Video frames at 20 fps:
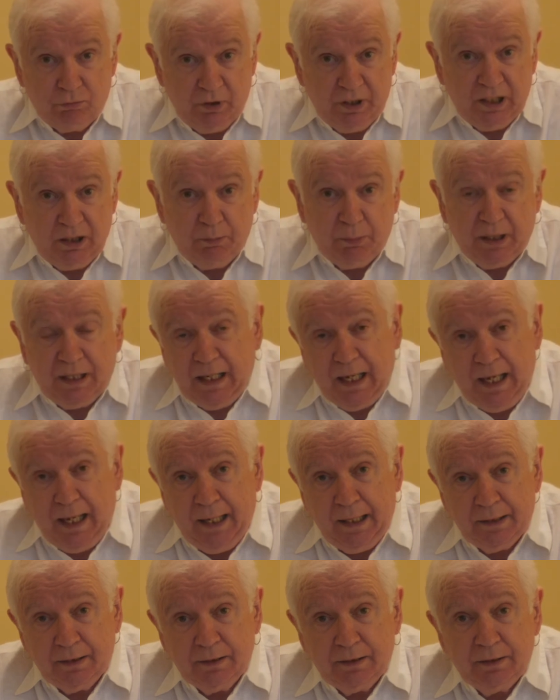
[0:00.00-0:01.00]
really
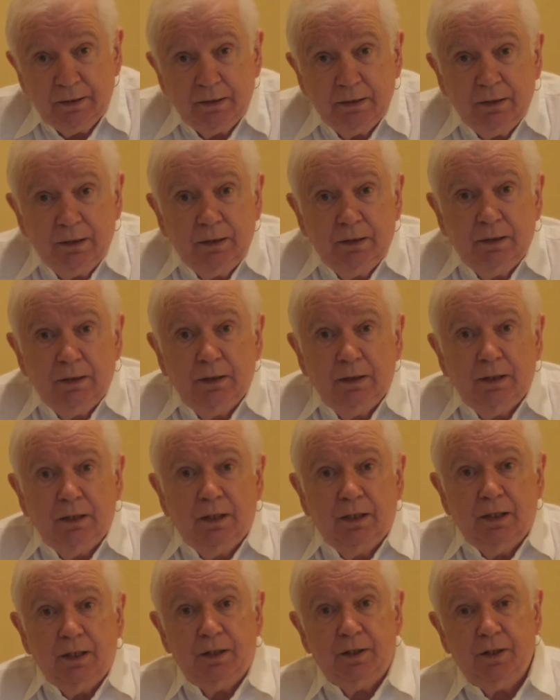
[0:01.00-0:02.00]
began
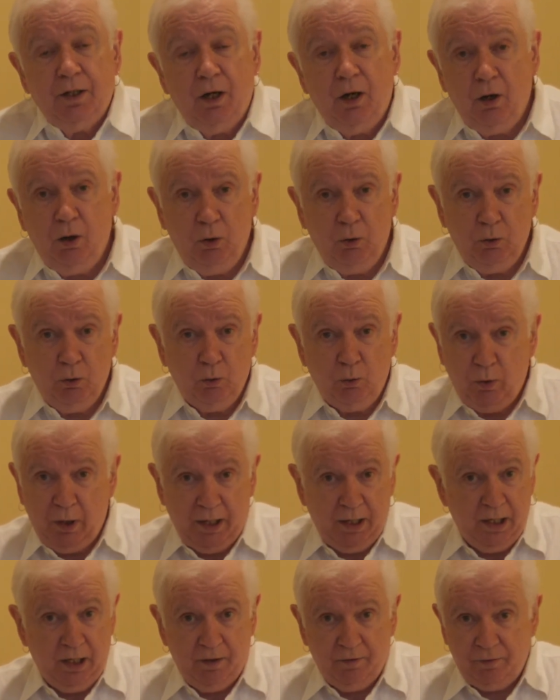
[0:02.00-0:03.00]
the whole
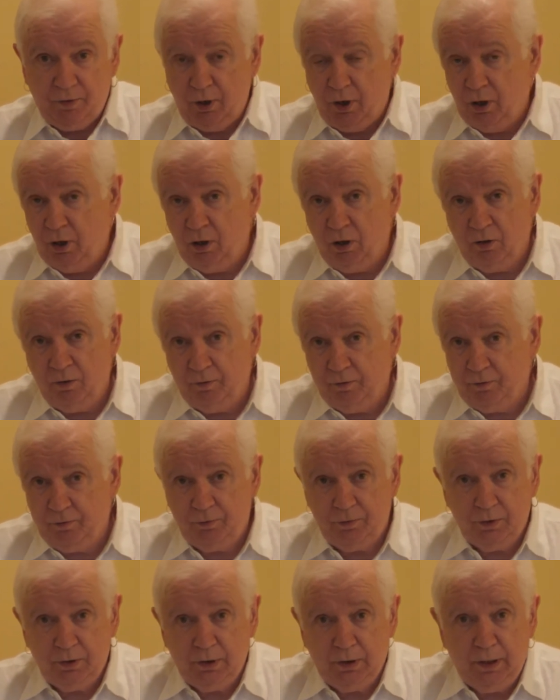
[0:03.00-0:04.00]
wave
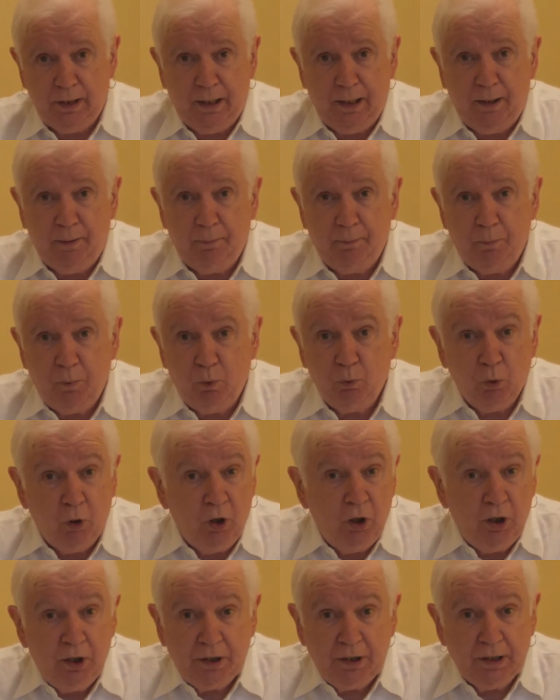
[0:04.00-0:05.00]
of
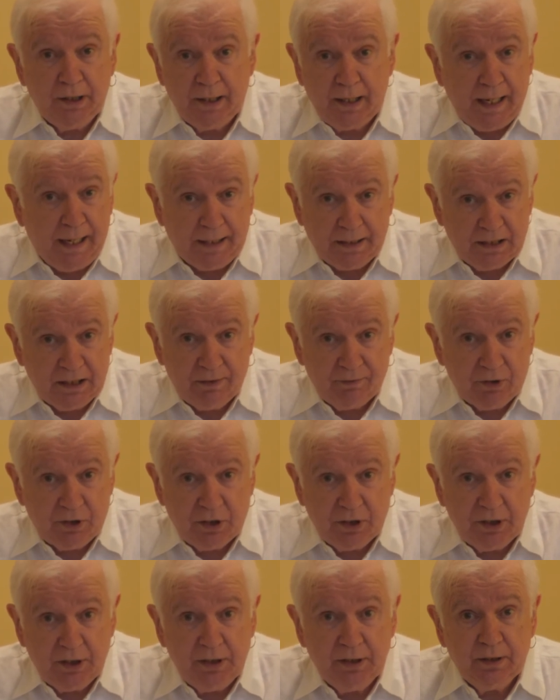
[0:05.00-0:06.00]
work and
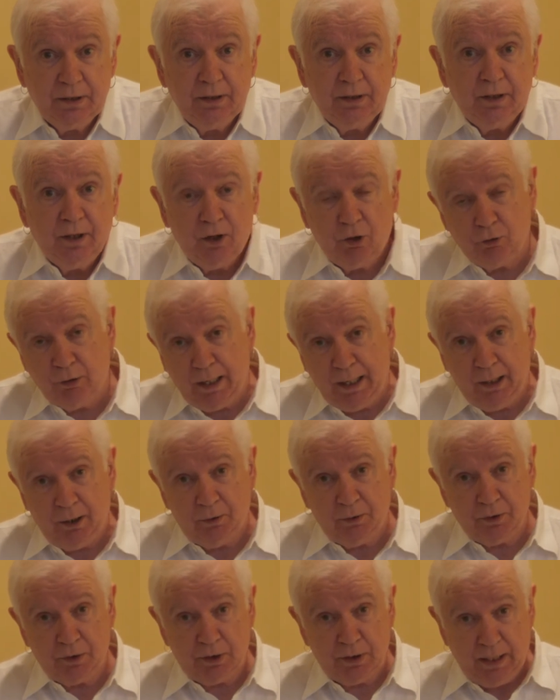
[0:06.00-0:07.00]
activity
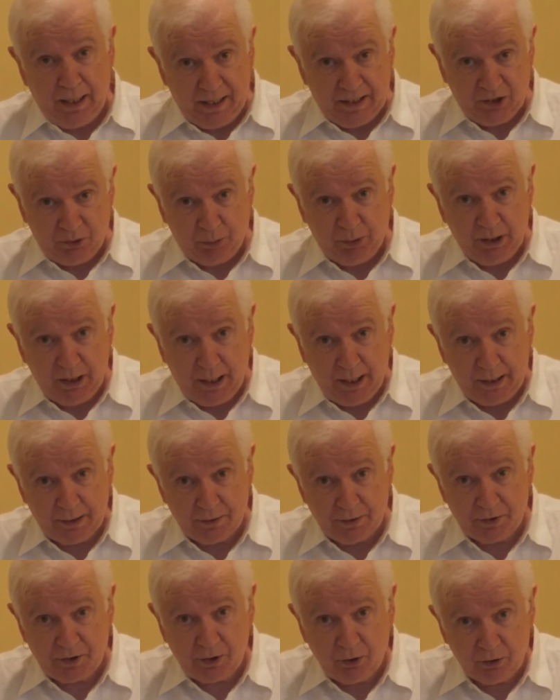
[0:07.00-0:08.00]
around
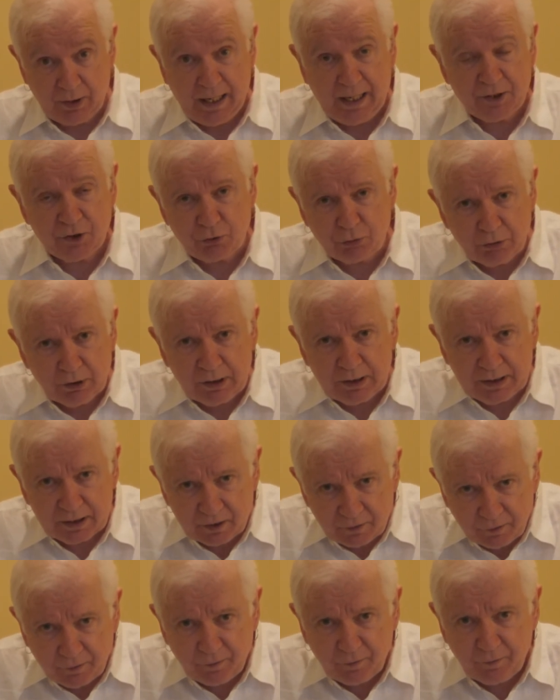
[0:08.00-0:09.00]
SPN. So that's really
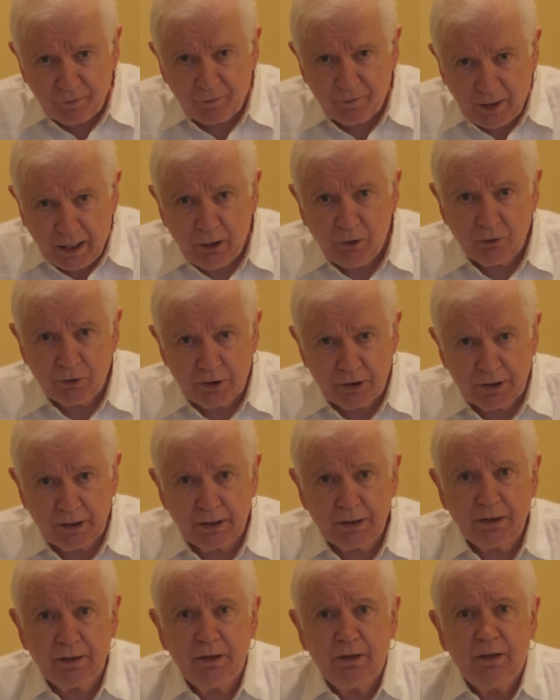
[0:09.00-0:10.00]
the
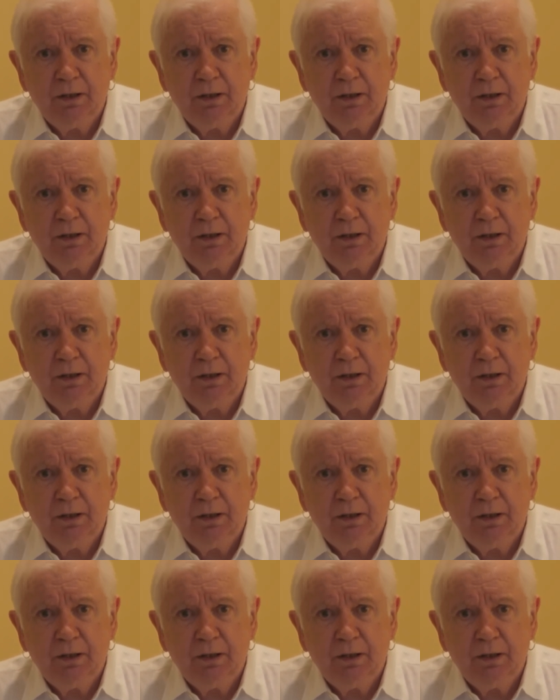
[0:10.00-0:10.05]
founding